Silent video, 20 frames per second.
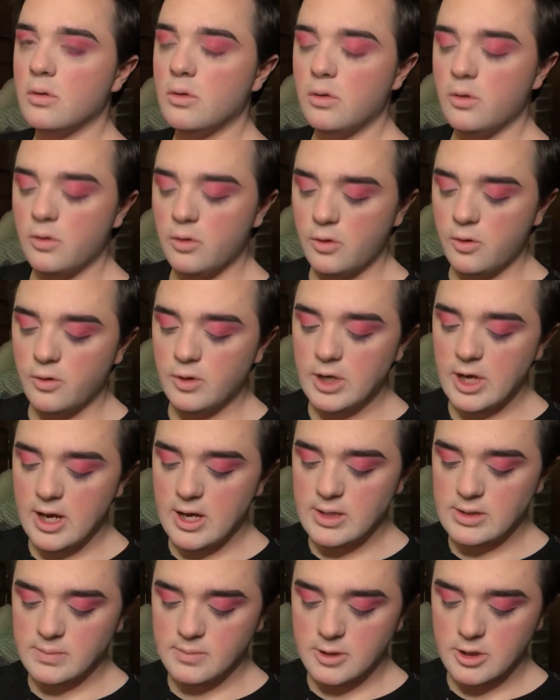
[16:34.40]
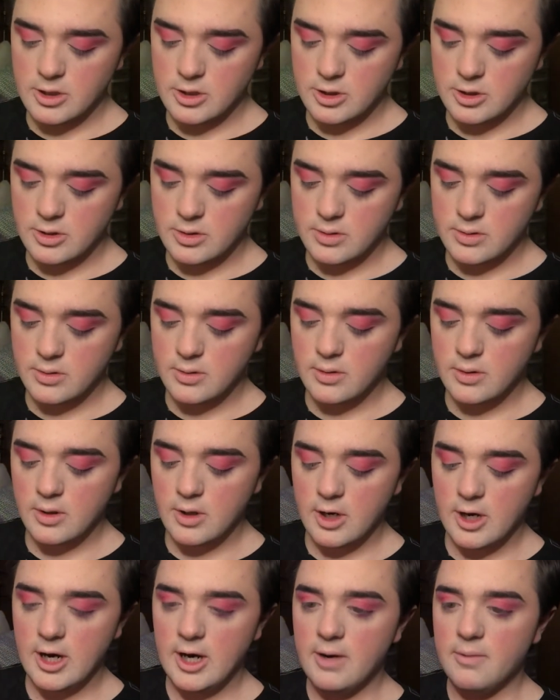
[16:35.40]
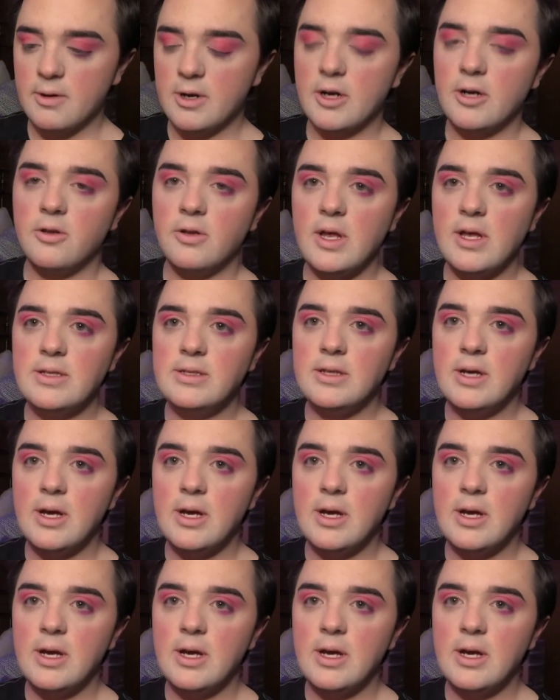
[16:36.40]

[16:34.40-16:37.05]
Ooh, yes, bitch. All right, we're gonna do that